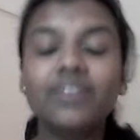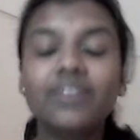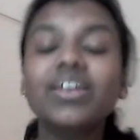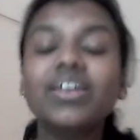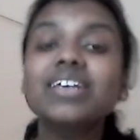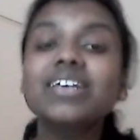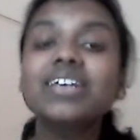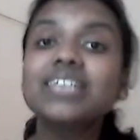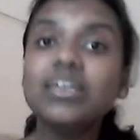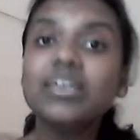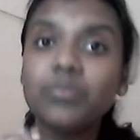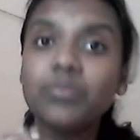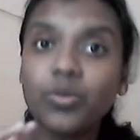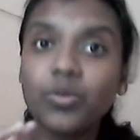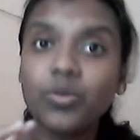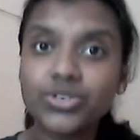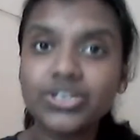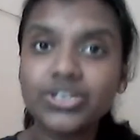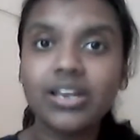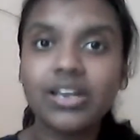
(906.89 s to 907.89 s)
When I say
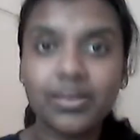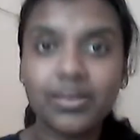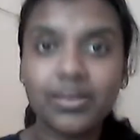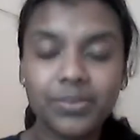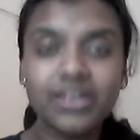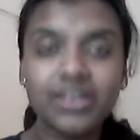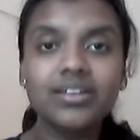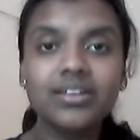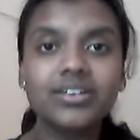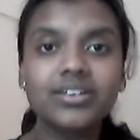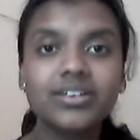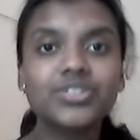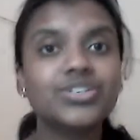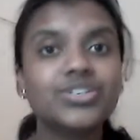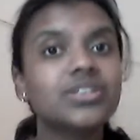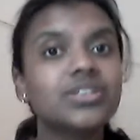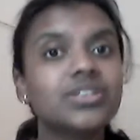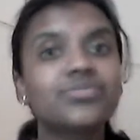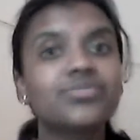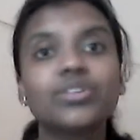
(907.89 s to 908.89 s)
emotional appeal, it
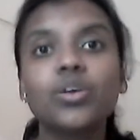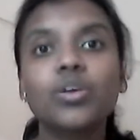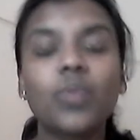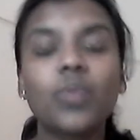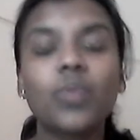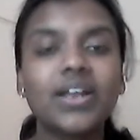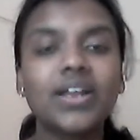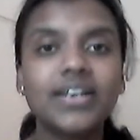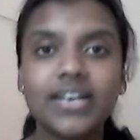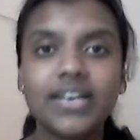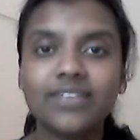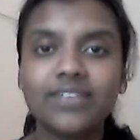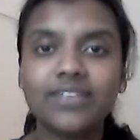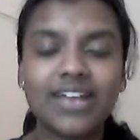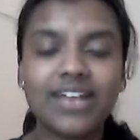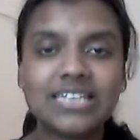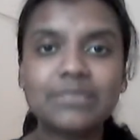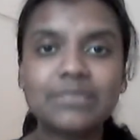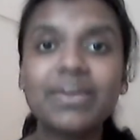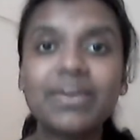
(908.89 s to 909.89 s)
is just for the qualitative
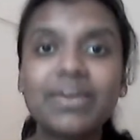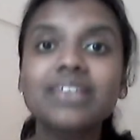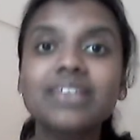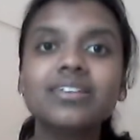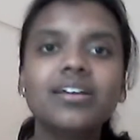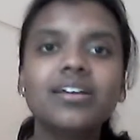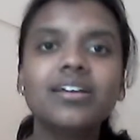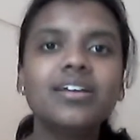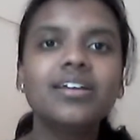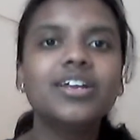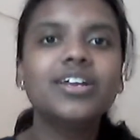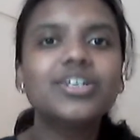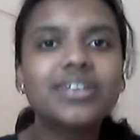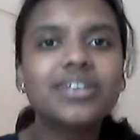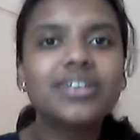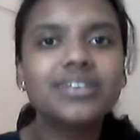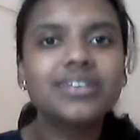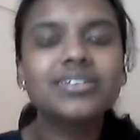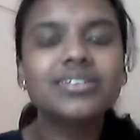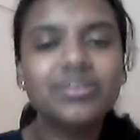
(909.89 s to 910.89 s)
aspects.
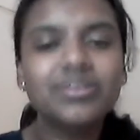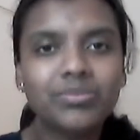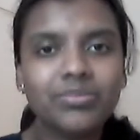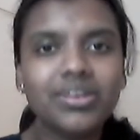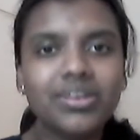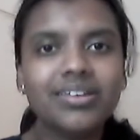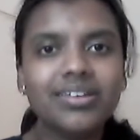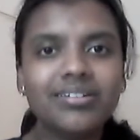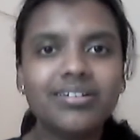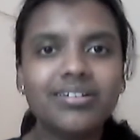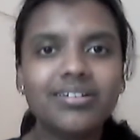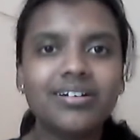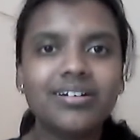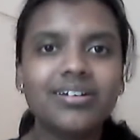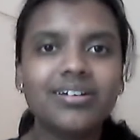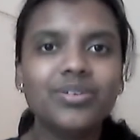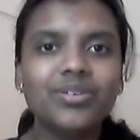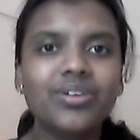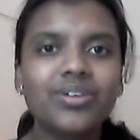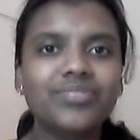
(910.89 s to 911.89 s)
It doesn't mean
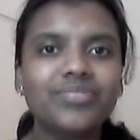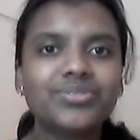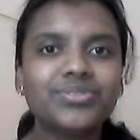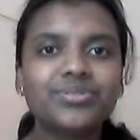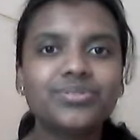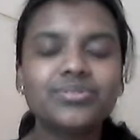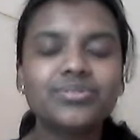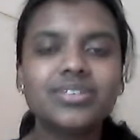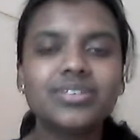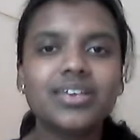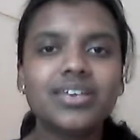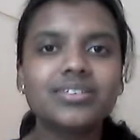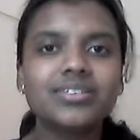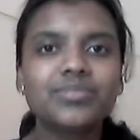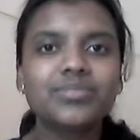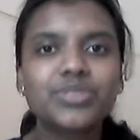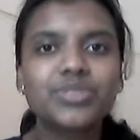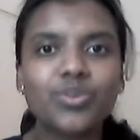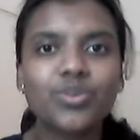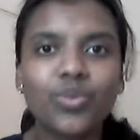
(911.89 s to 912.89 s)
you have to say
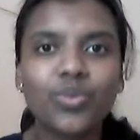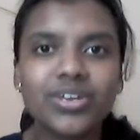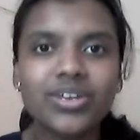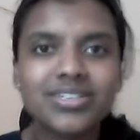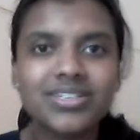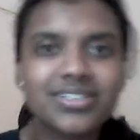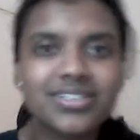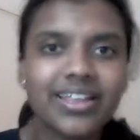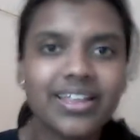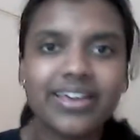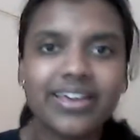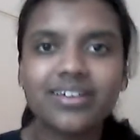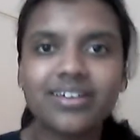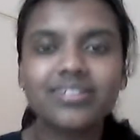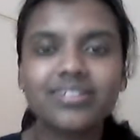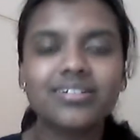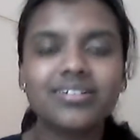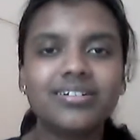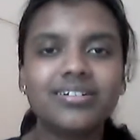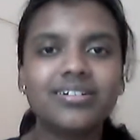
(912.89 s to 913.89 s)
some stories like
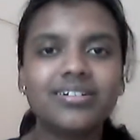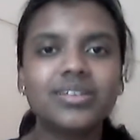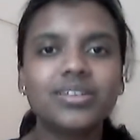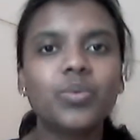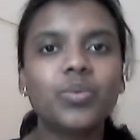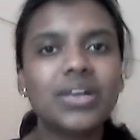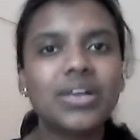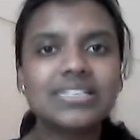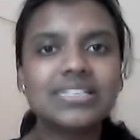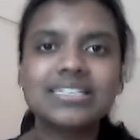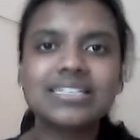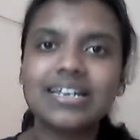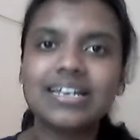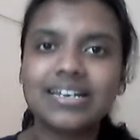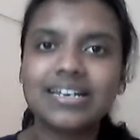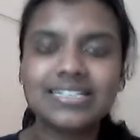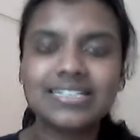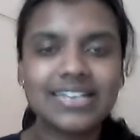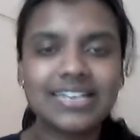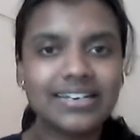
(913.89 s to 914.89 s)
the ones
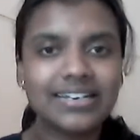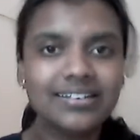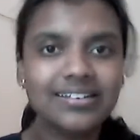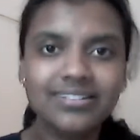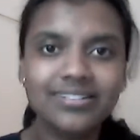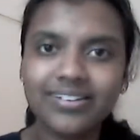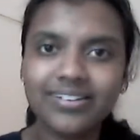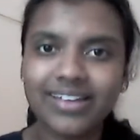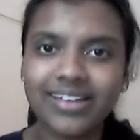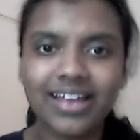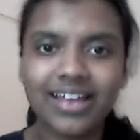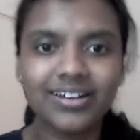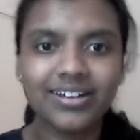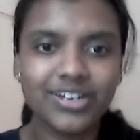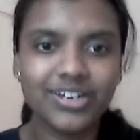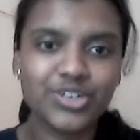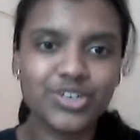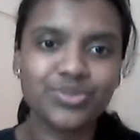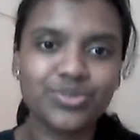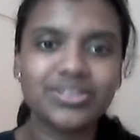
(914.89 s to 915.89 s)
that are said in the
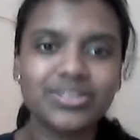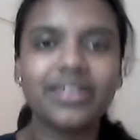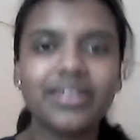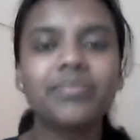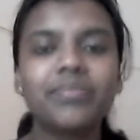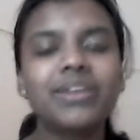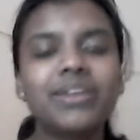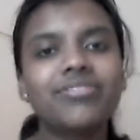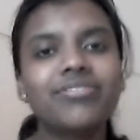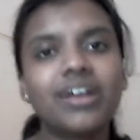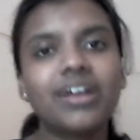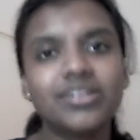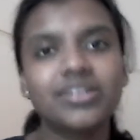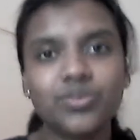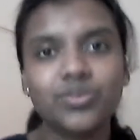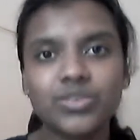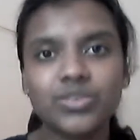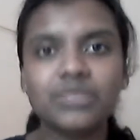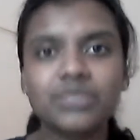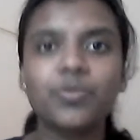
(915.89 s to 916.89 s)
reality shows, like my
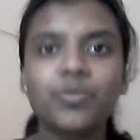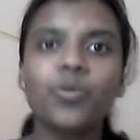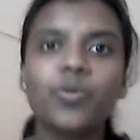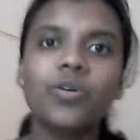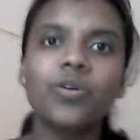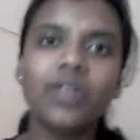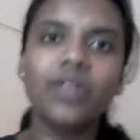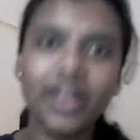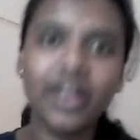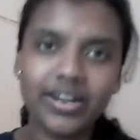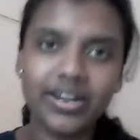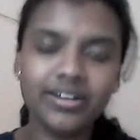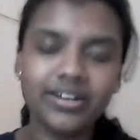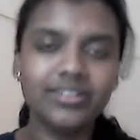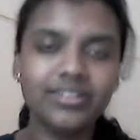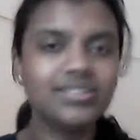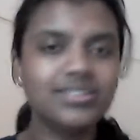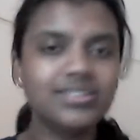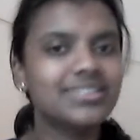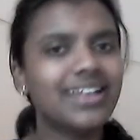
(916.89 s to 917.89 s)
father was poor, I
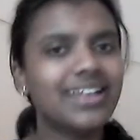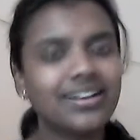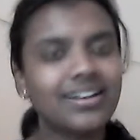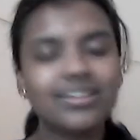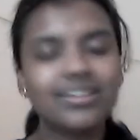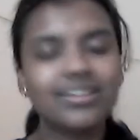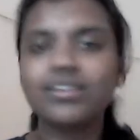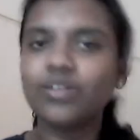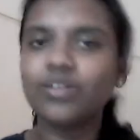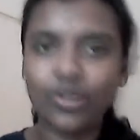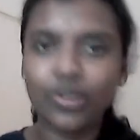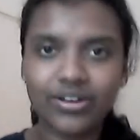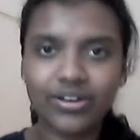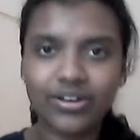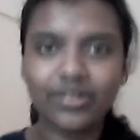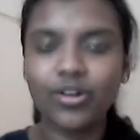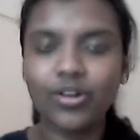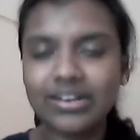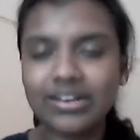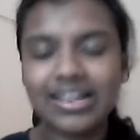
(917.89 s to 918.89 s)
did this, that.
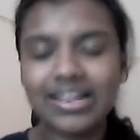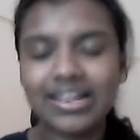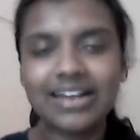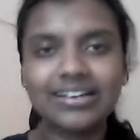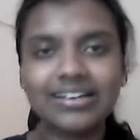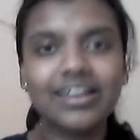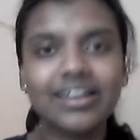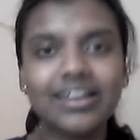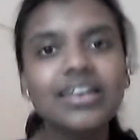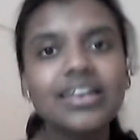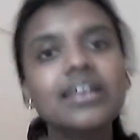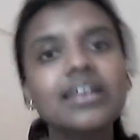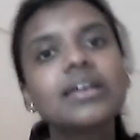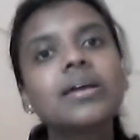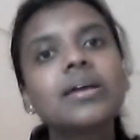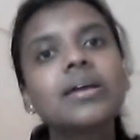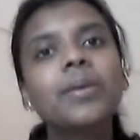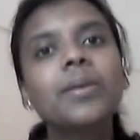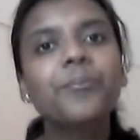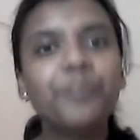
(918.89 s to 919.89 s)
Not that kind.
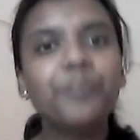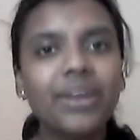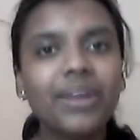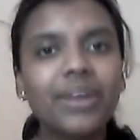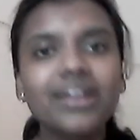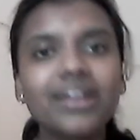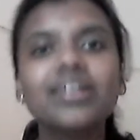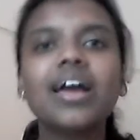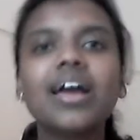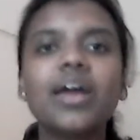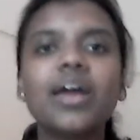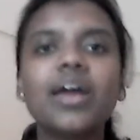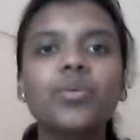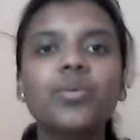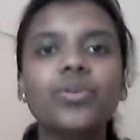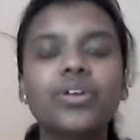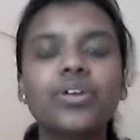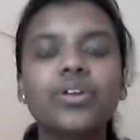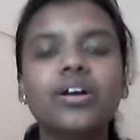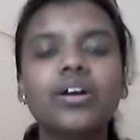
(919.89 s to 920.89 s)
But I
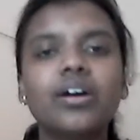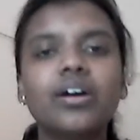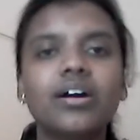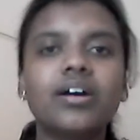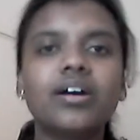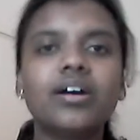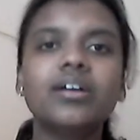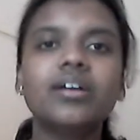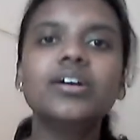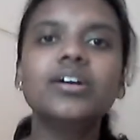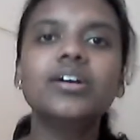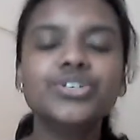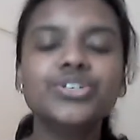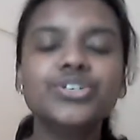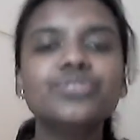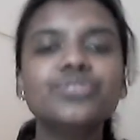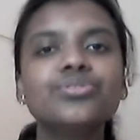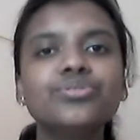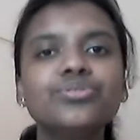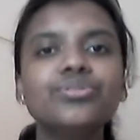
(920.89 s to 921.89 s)
would urge
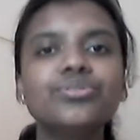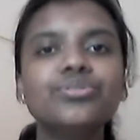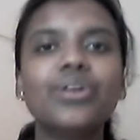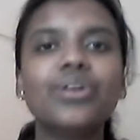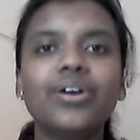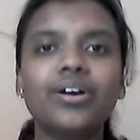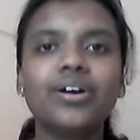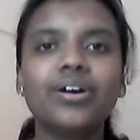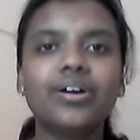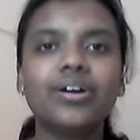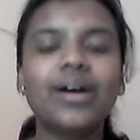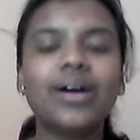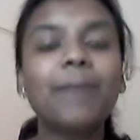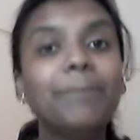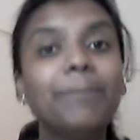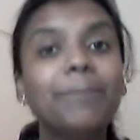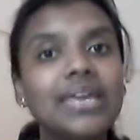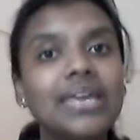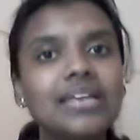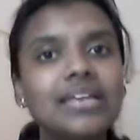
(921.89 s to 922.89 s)
you to
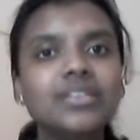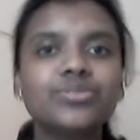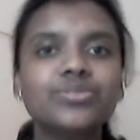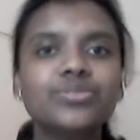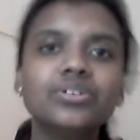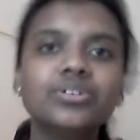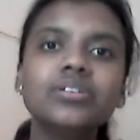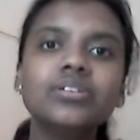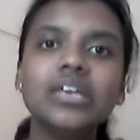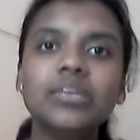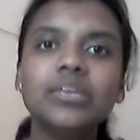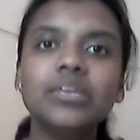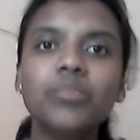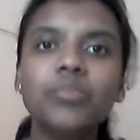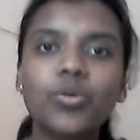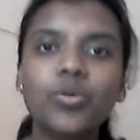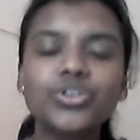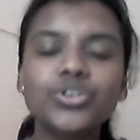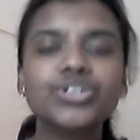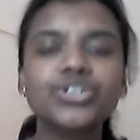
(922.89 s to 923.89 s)
appeal to the
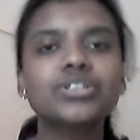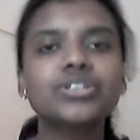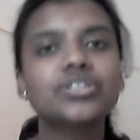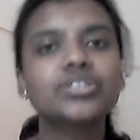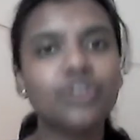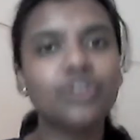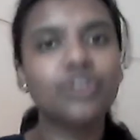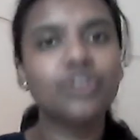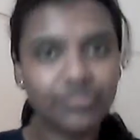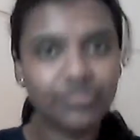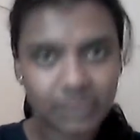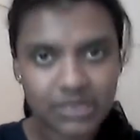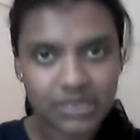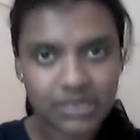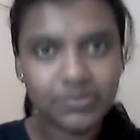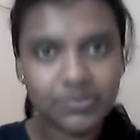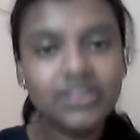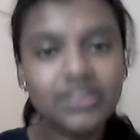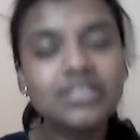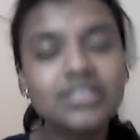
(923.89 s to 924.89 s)
emotions of
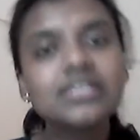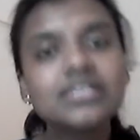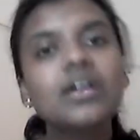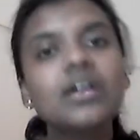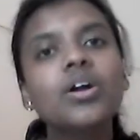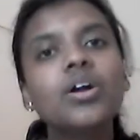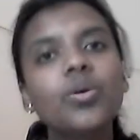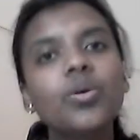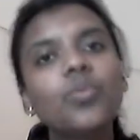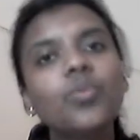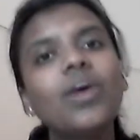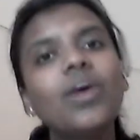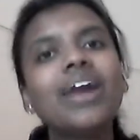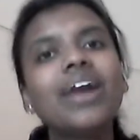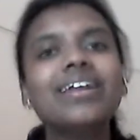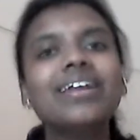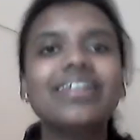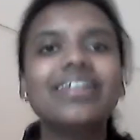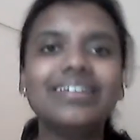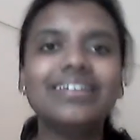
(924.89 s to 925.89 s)
people who
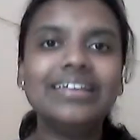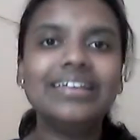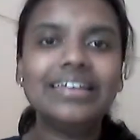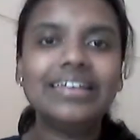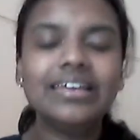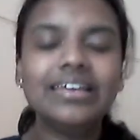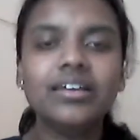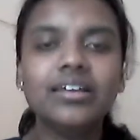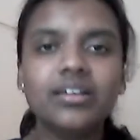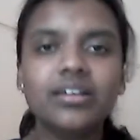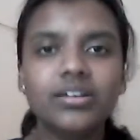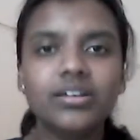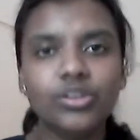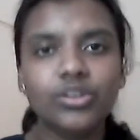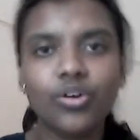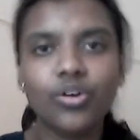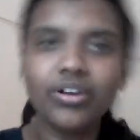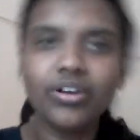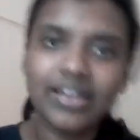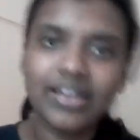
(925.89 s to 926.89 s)
are reading
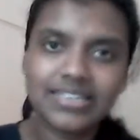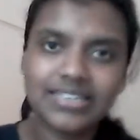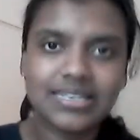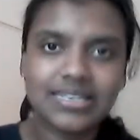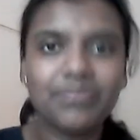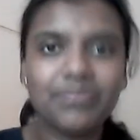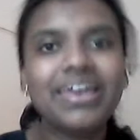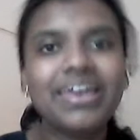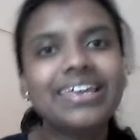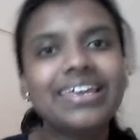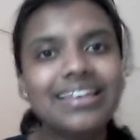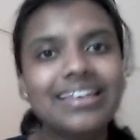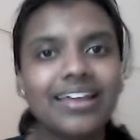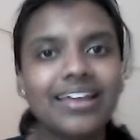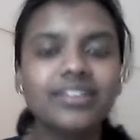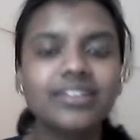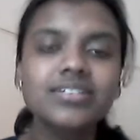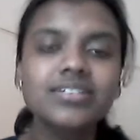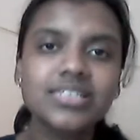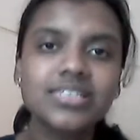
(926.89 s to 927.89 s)
your essay. Make it
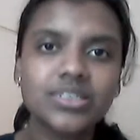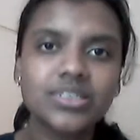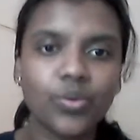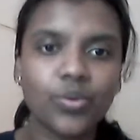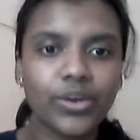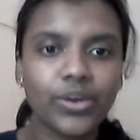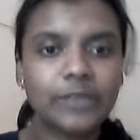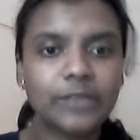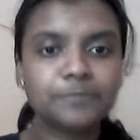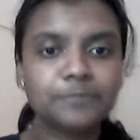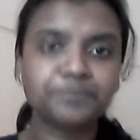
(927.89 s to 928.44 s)
like a story.